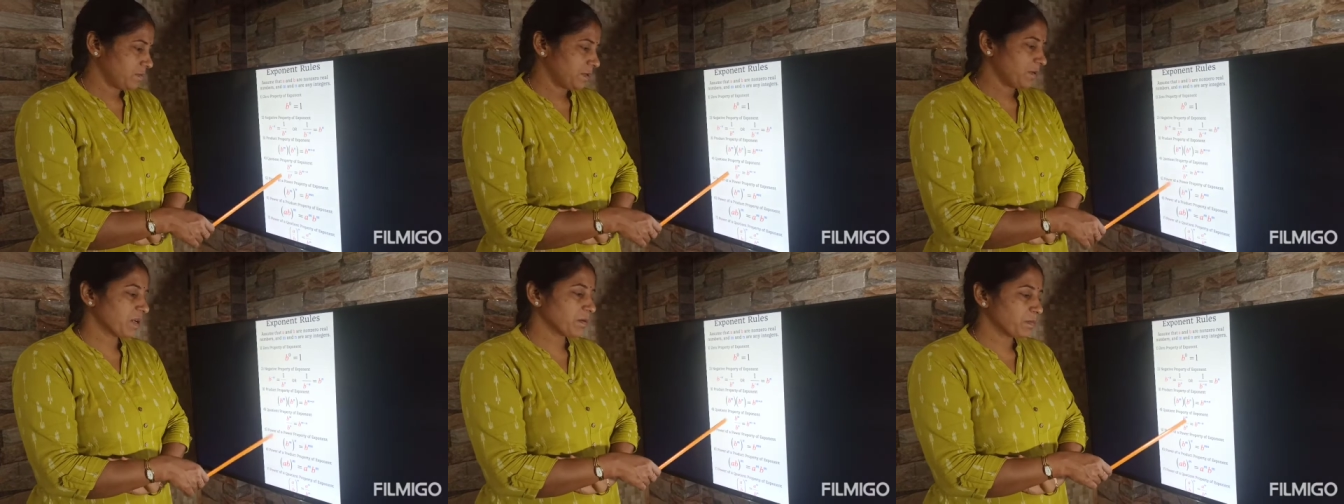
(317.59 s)

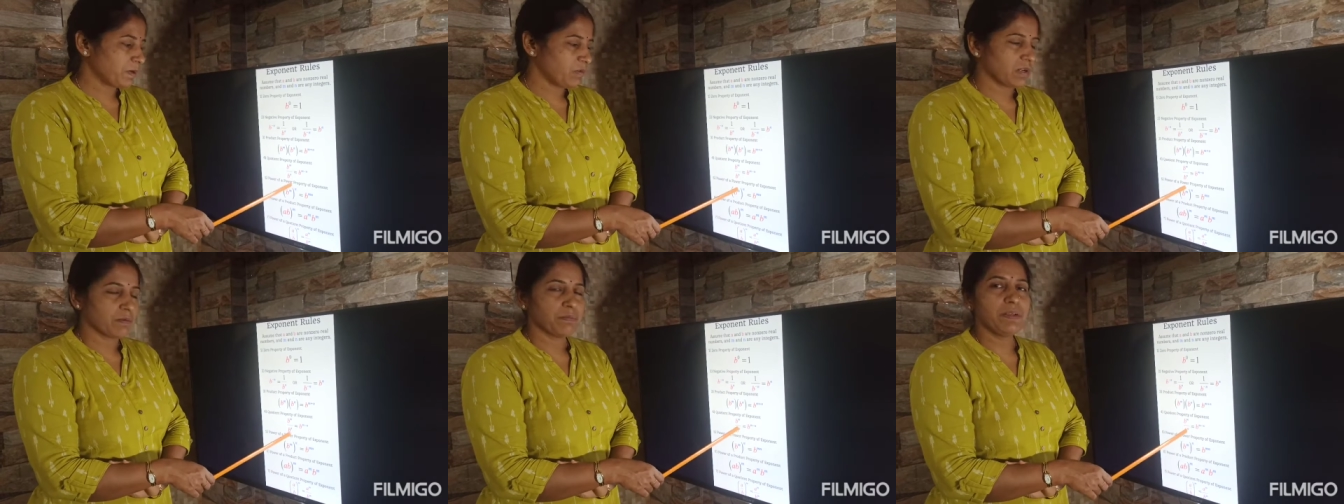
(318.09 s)
Power of
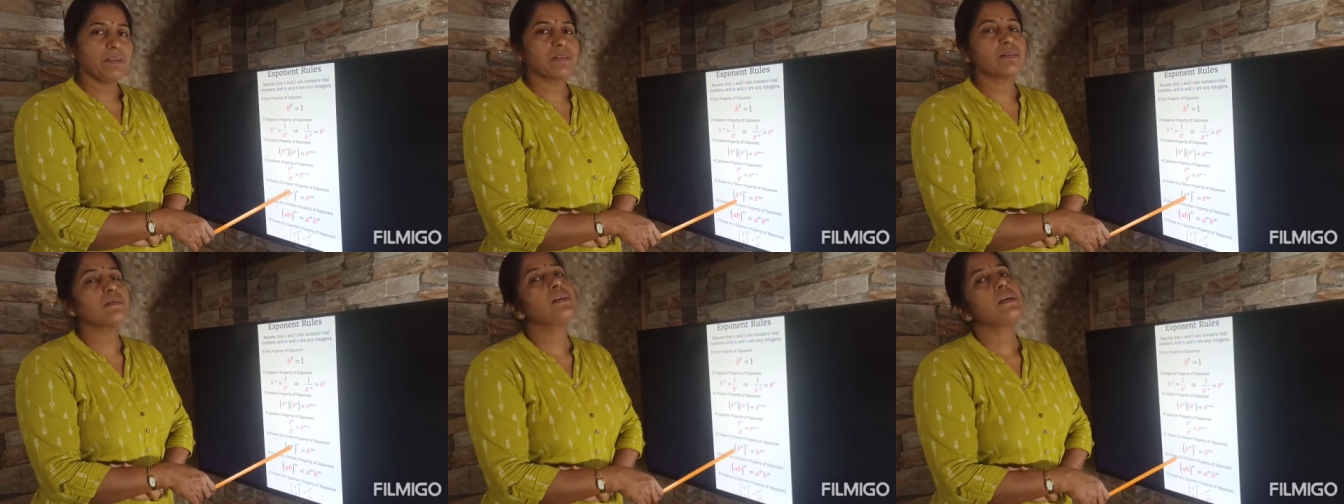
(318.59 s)
power
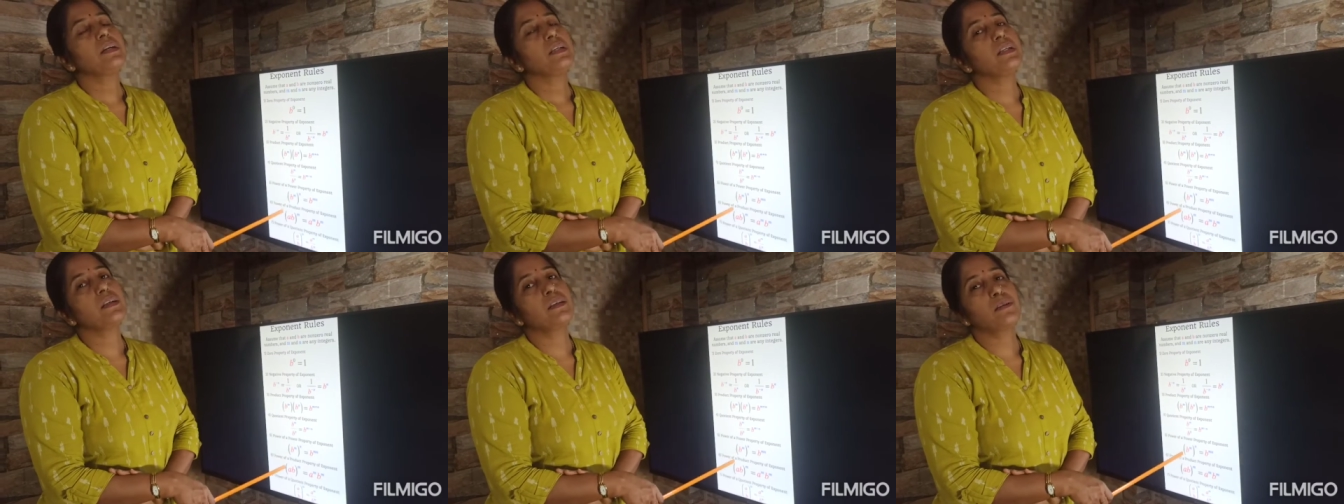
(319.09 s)
means
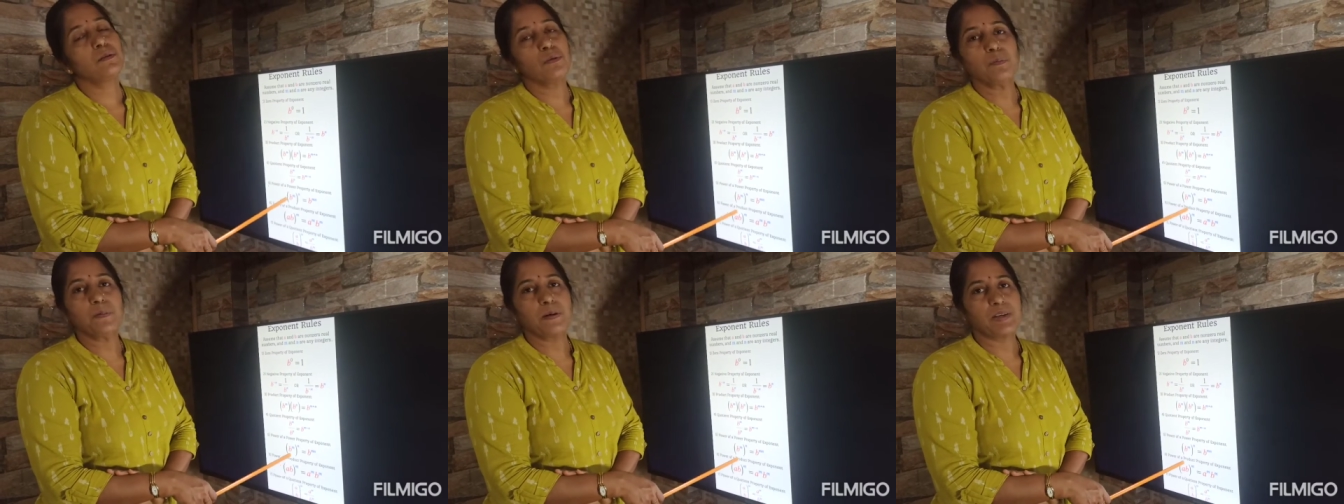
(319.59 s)
here
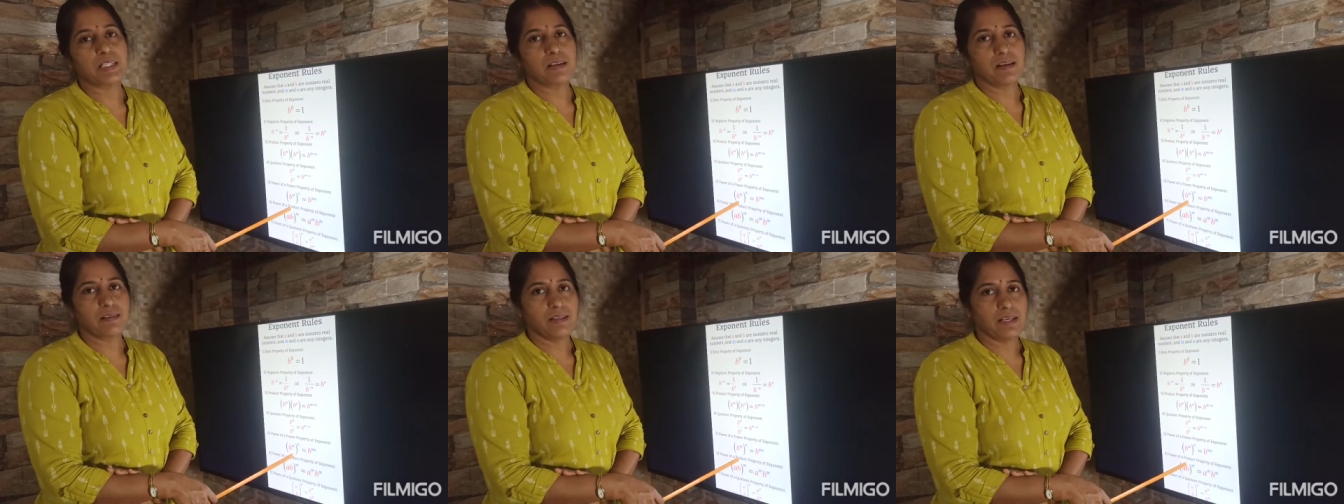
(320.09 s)
two powers
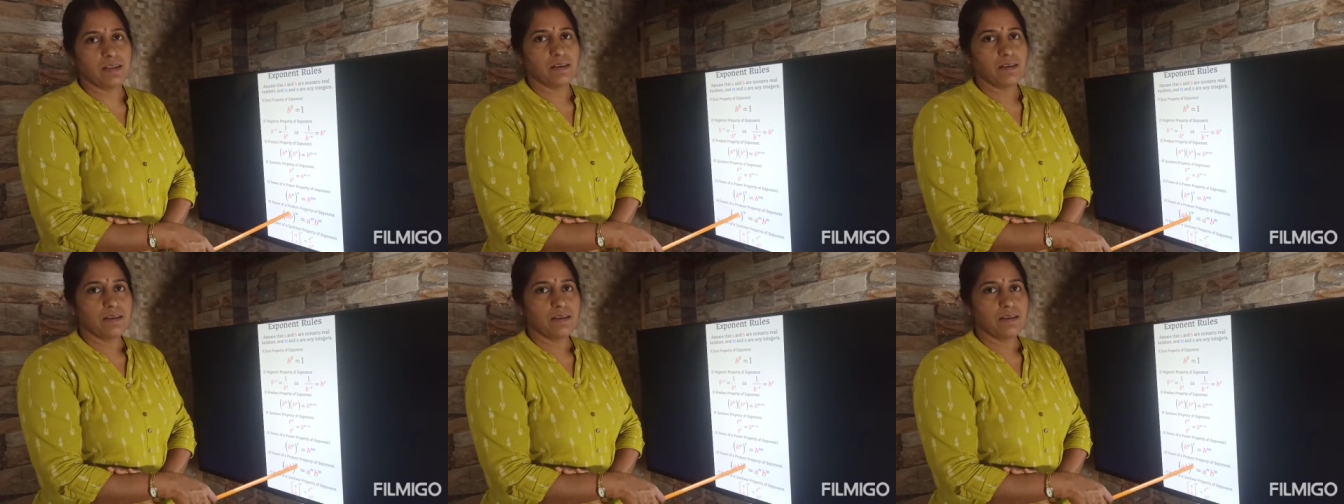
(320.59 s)
are there.